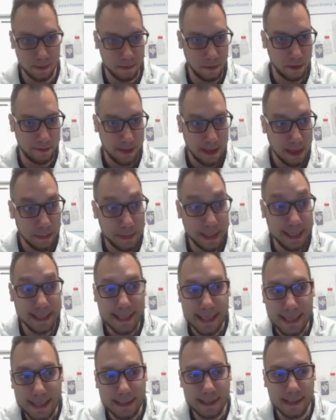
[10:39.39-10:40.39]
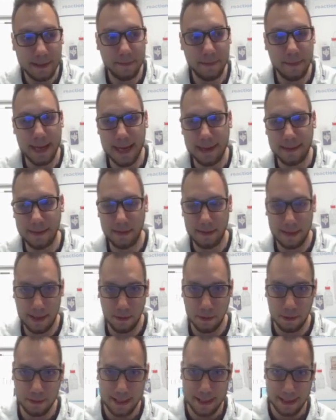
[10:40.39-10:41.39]
availabilities that the
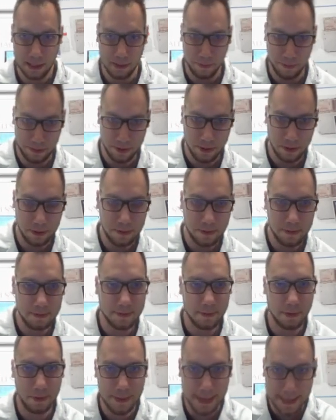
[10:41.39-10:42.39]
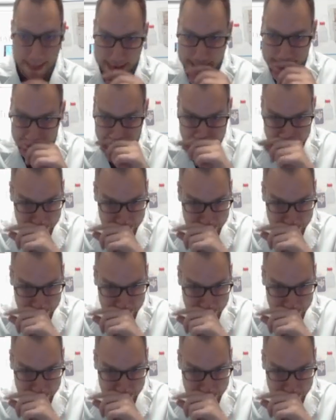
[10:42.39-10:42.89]
Pro already had.